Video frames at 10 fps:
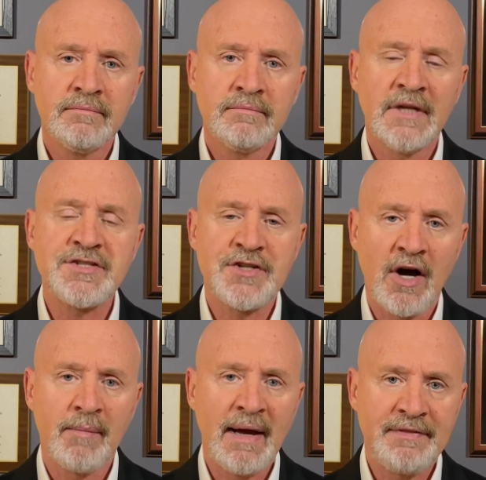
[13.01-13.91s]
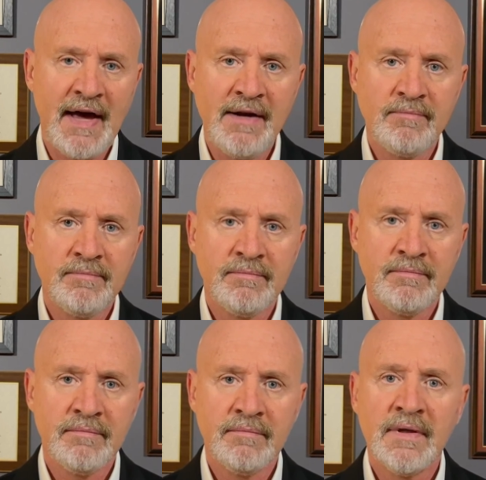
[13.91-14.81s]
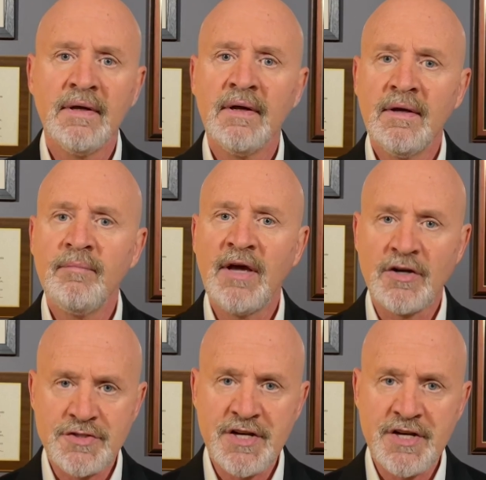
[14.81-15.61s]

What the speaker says: Let's talk about that. Because